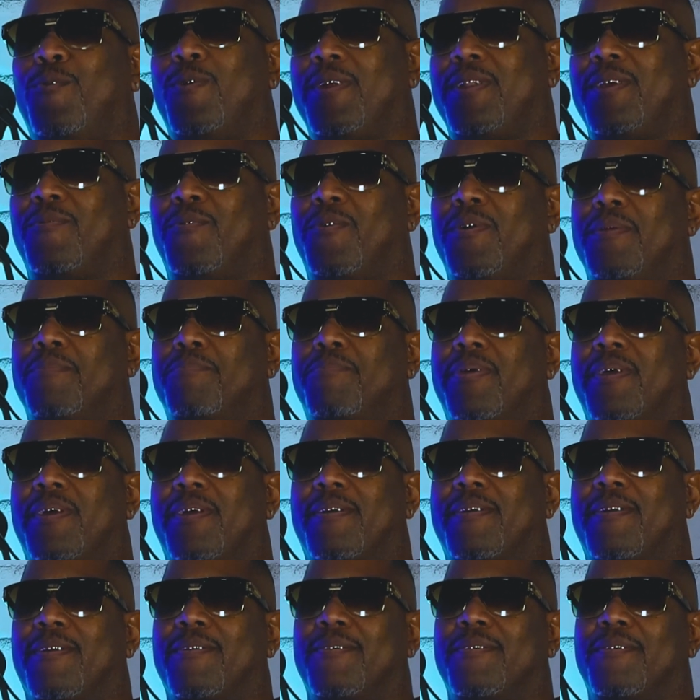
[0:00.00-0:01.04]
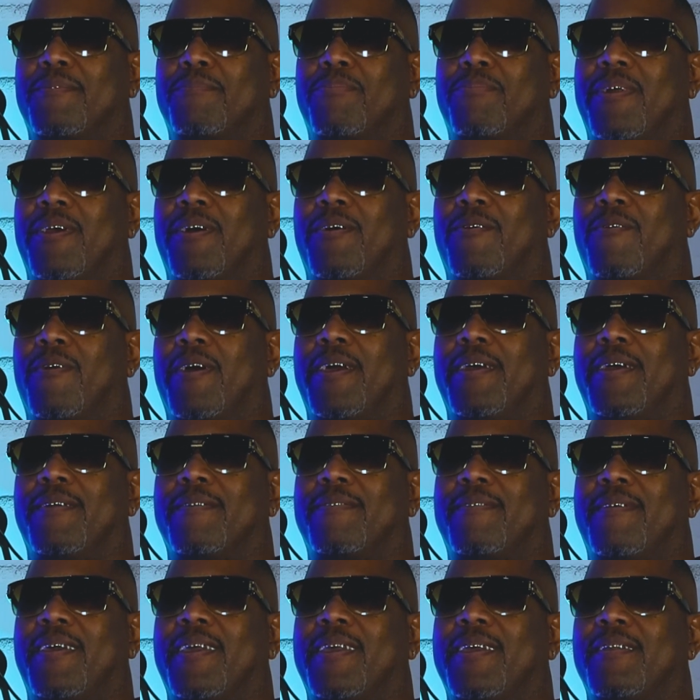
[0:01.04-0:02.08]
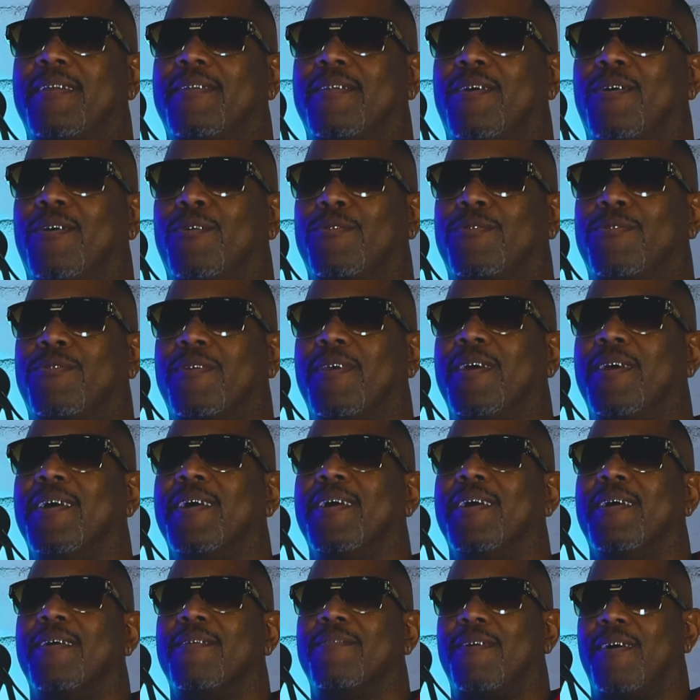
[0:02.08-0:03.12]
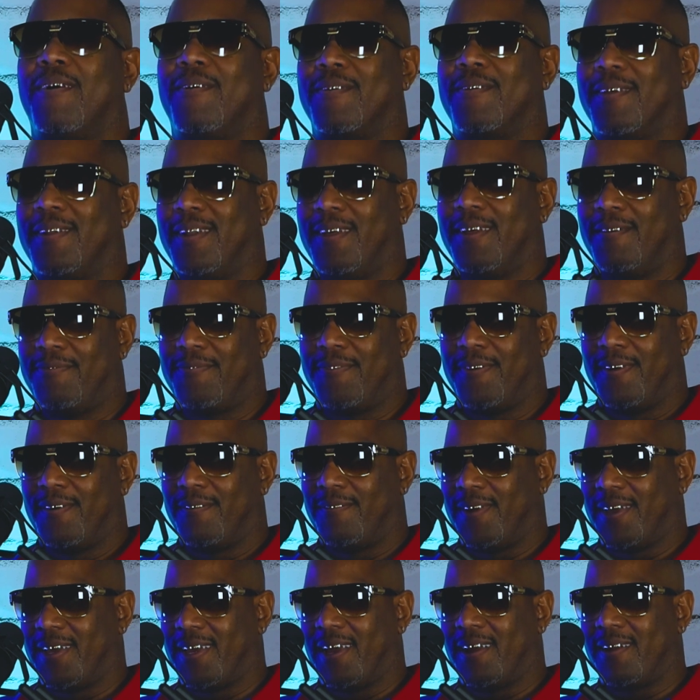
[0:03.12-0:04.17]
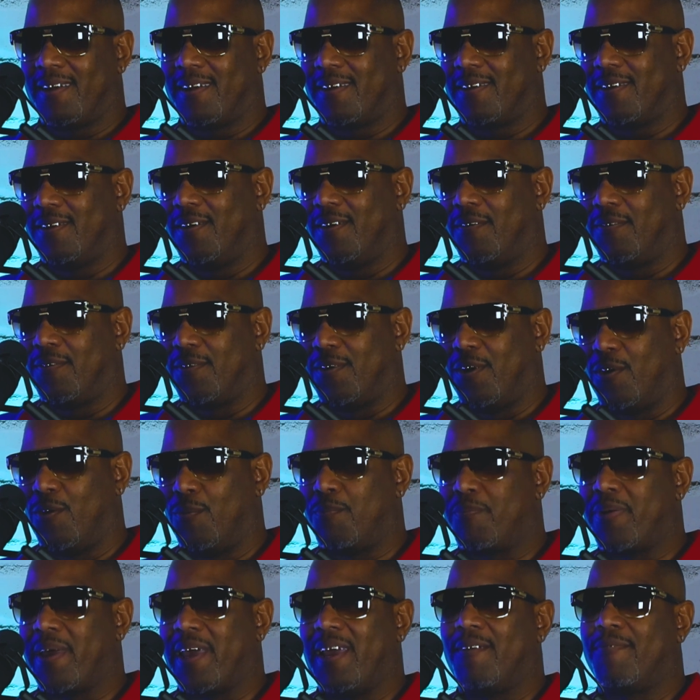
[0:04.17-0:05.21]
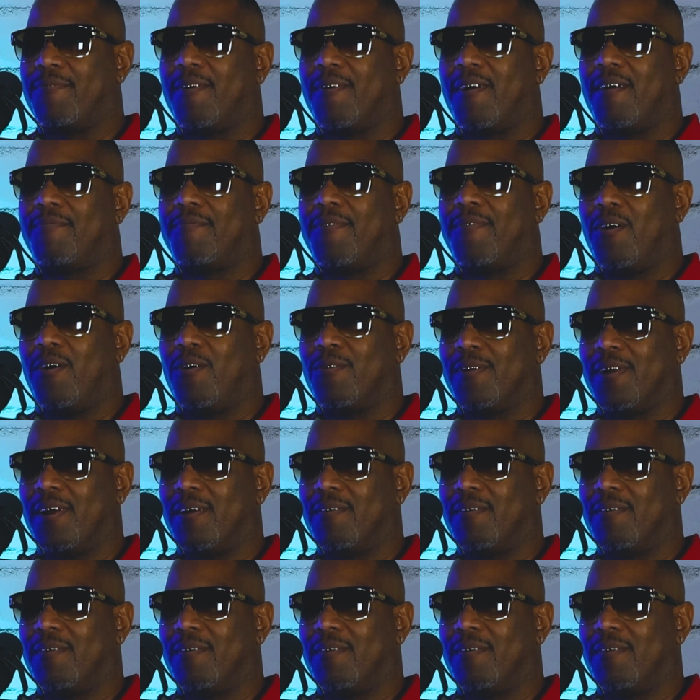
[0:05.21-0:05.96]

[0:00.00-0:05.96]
Woody Woodpecker, the Braille writer, taking notes on the little. We got a little notepad for our phone